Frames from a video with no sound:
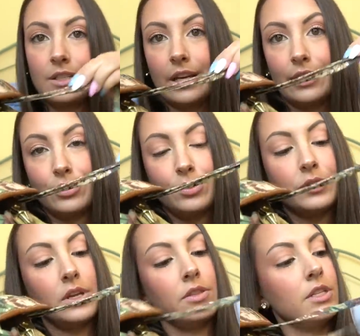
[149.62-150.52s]

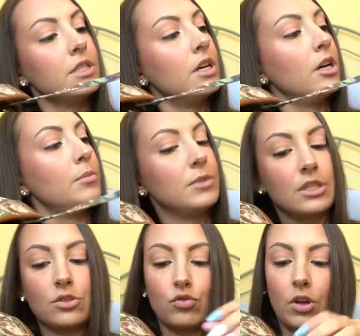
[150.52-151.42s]
tassels on the top,
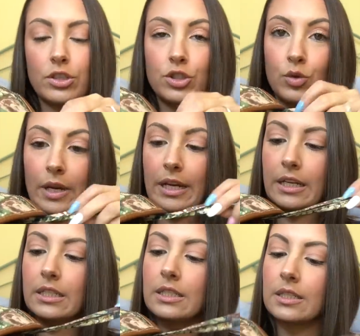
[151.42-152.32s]
these
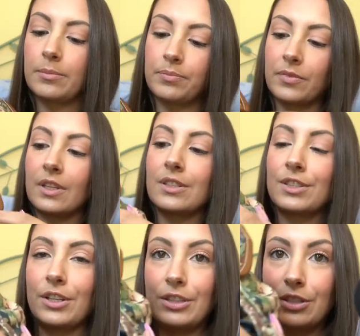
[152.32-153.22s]
drawstrings. It's
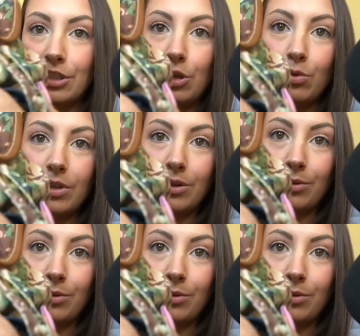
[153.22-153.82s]
got this cute